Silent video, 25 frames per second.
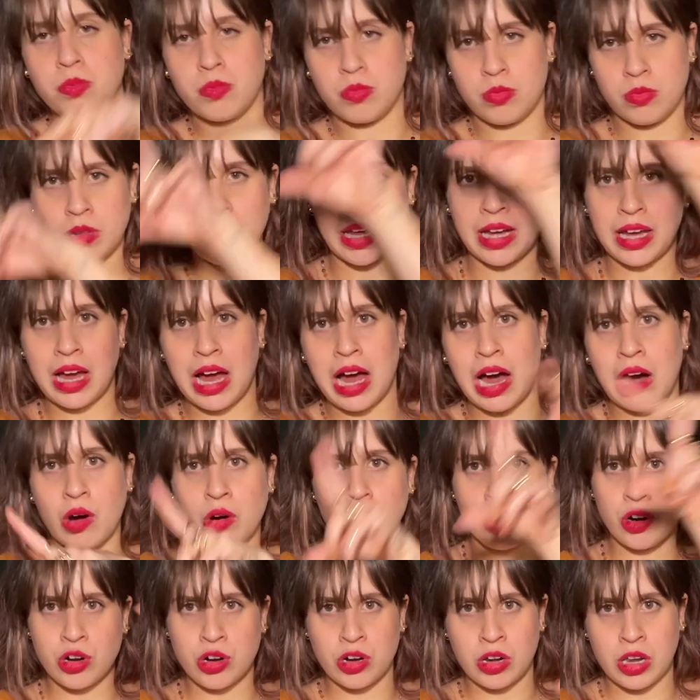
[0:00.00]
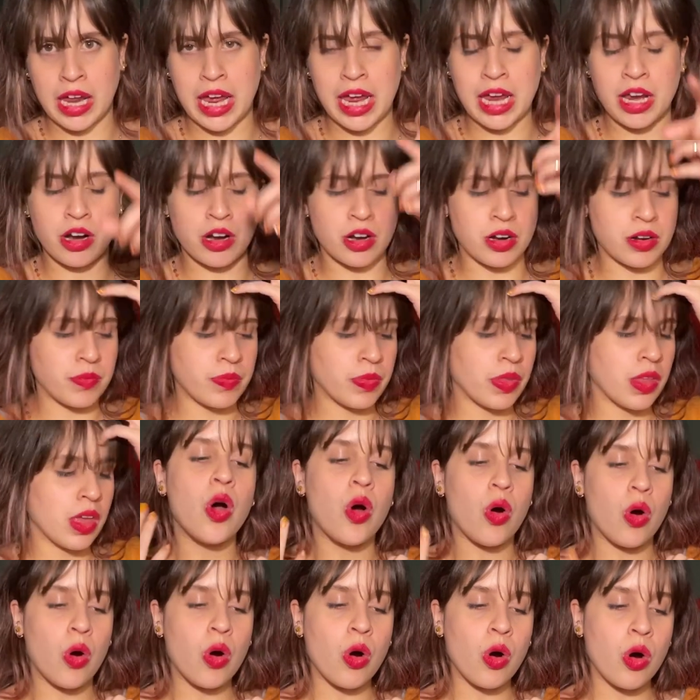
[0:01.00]
like outer layer.
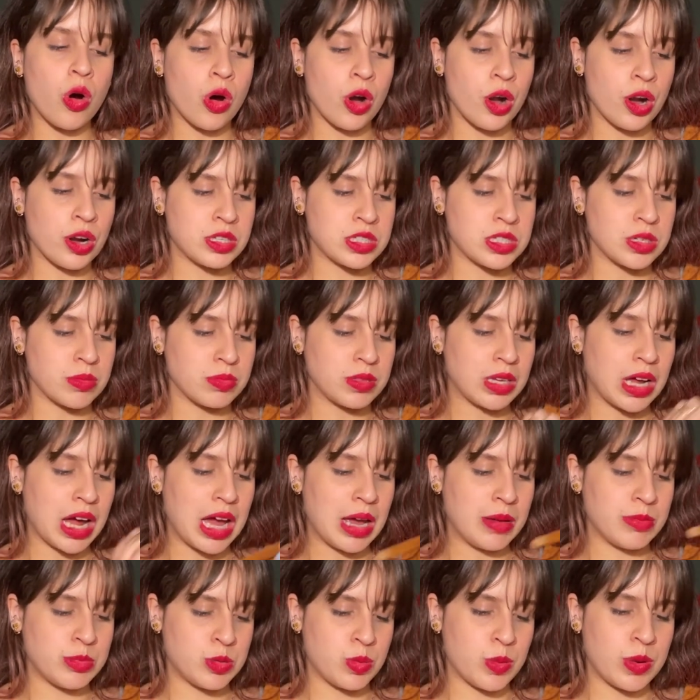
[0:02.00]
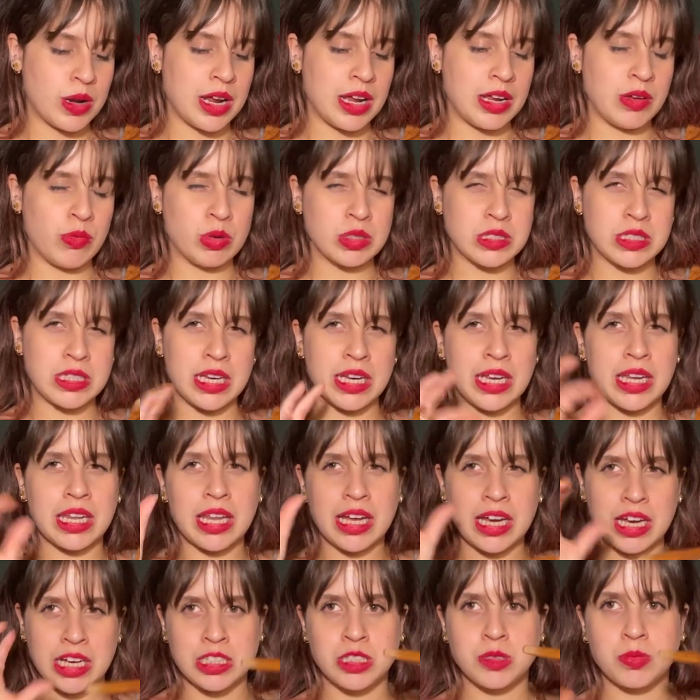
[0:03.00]
Or sometimes when I was taking
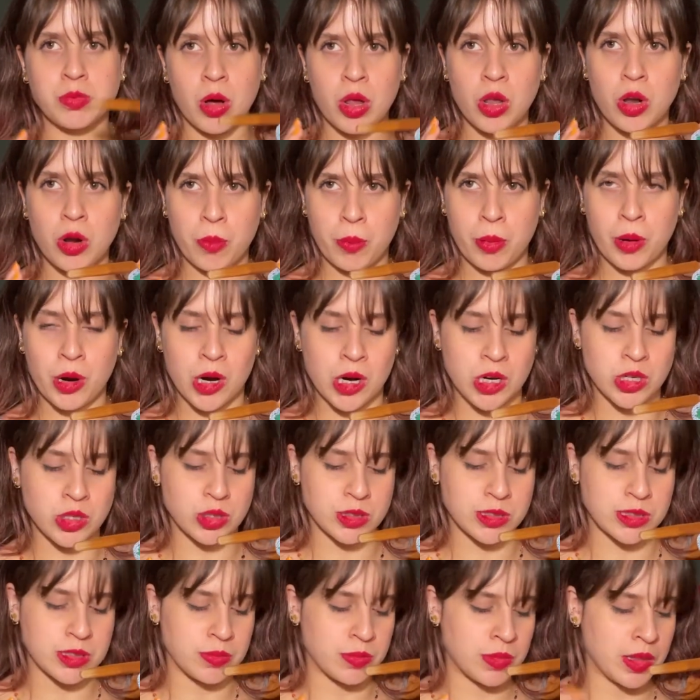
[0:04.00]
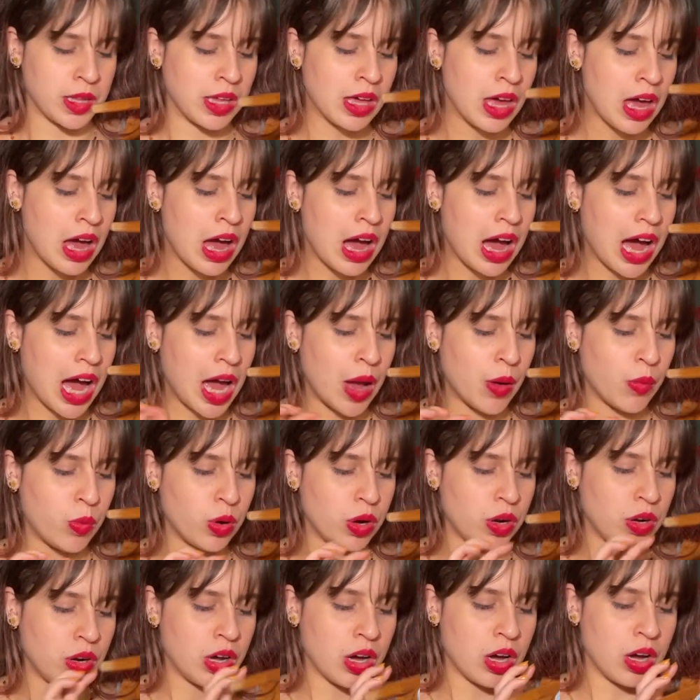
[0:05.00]
like a smaller purse or something, I
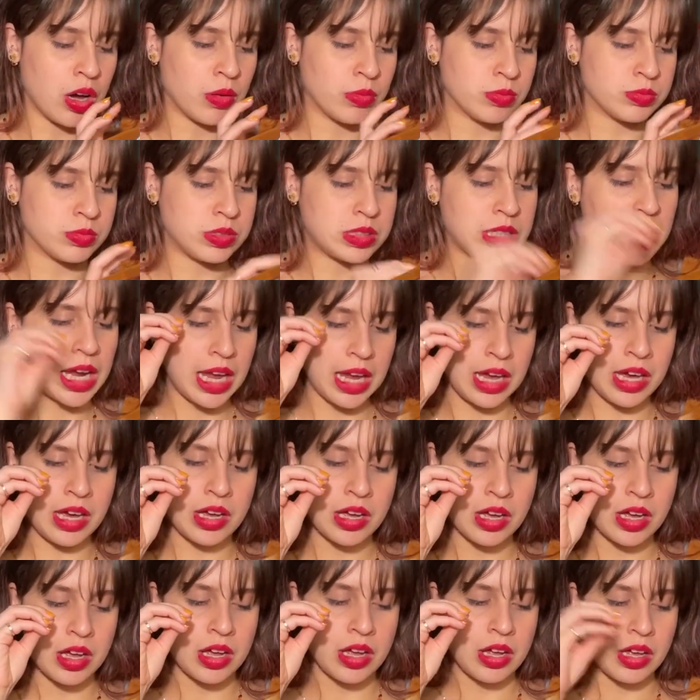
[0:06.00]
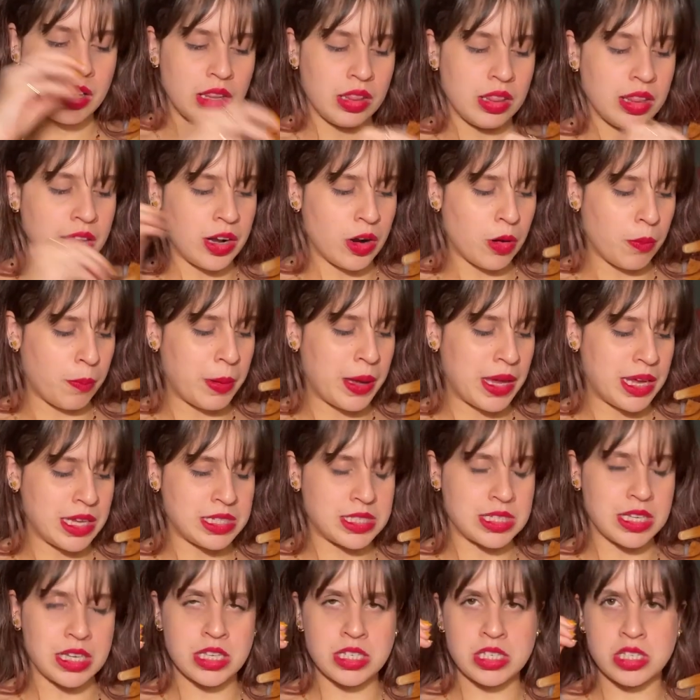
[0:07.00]
would take little
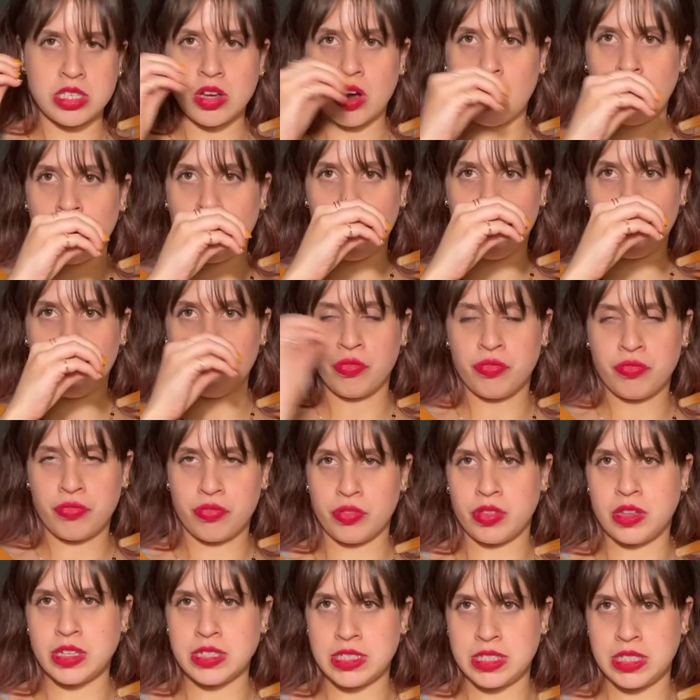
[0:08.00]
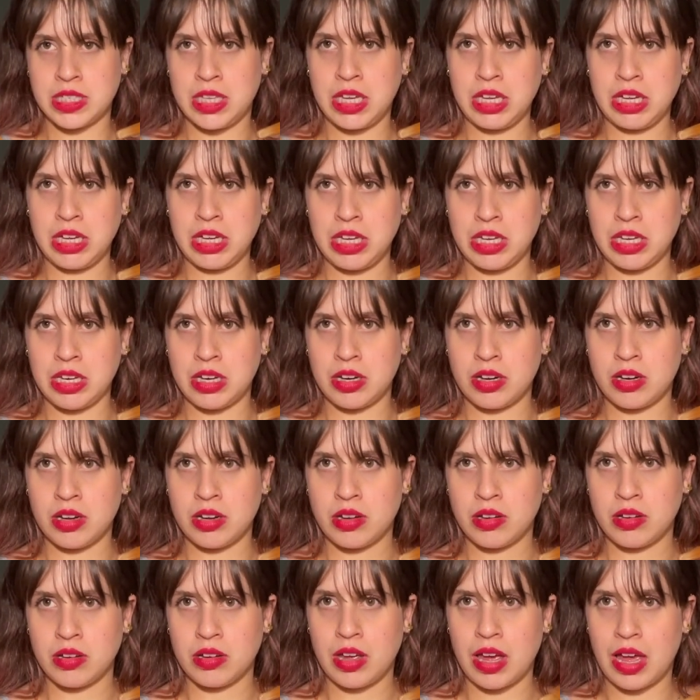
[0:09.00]
pieces of the skein
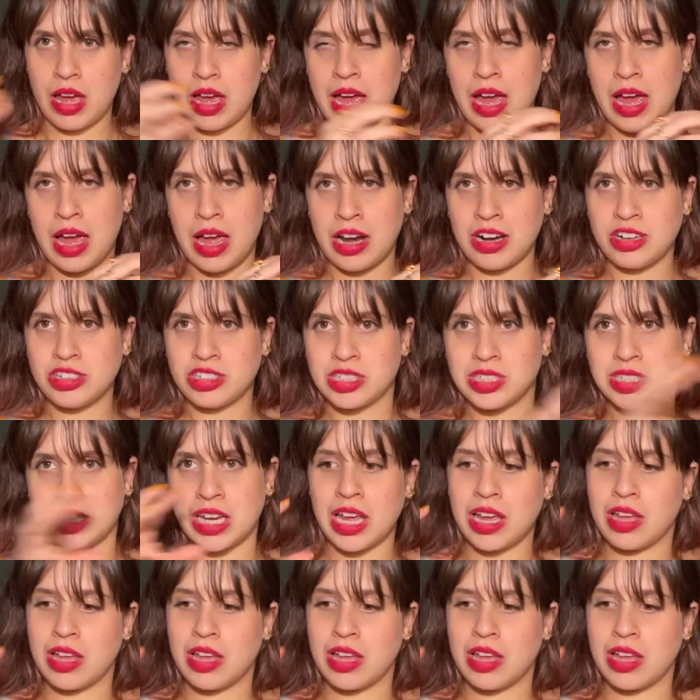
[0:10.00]
and just